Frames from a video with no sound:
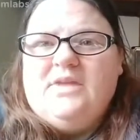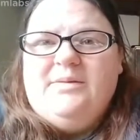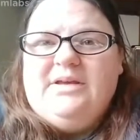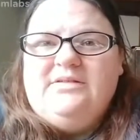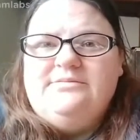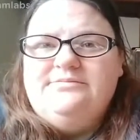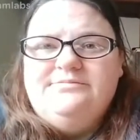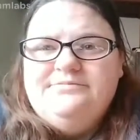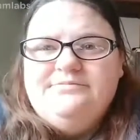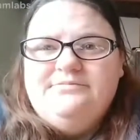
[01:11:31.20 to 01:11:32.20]
I mean,
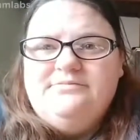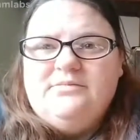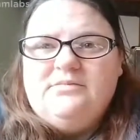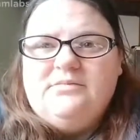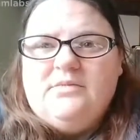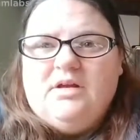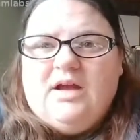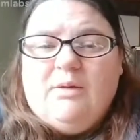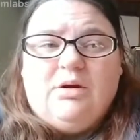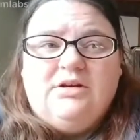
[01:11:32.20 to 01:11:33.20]

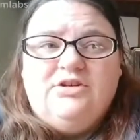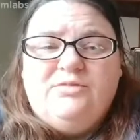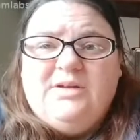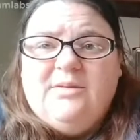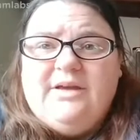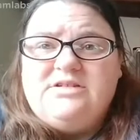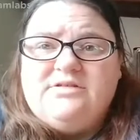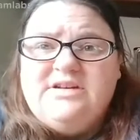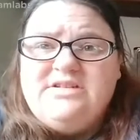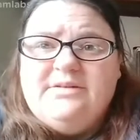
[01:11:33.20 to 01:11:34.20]
I wanted to do BMX
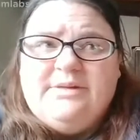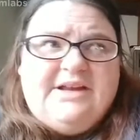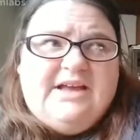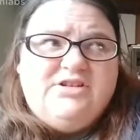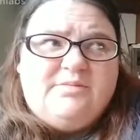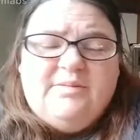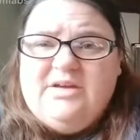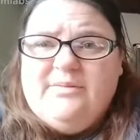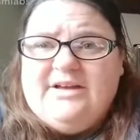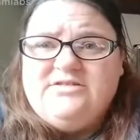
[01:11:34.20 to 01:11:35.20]
racing. My dad took me
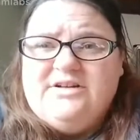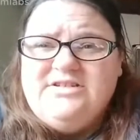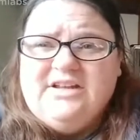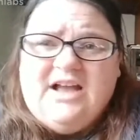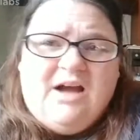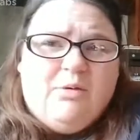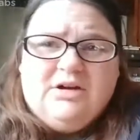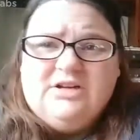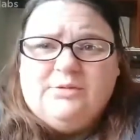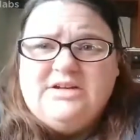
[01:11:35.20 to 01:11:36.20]
BMX racing. I
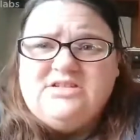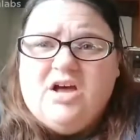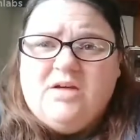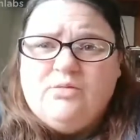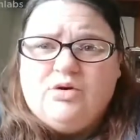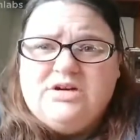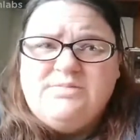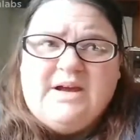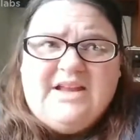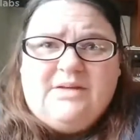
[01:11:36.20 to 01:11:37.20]
wanted to race
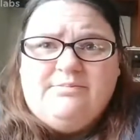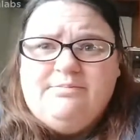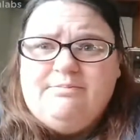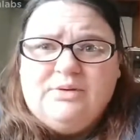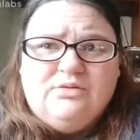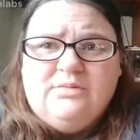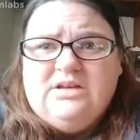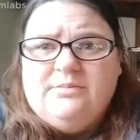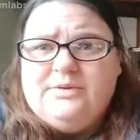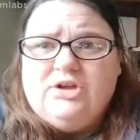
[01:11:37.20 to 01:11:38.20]
lawnmowers. My dad built
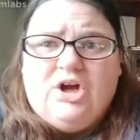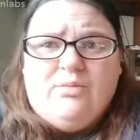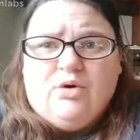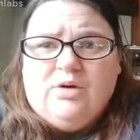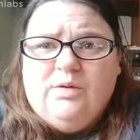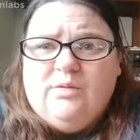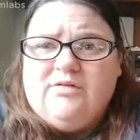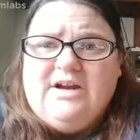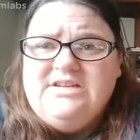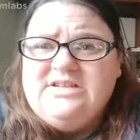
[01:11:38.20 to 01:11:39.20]
me up a lawnmower and we
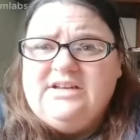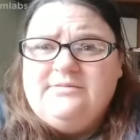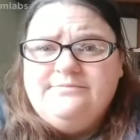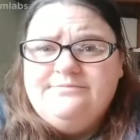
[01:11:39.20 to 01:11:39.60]
went racing.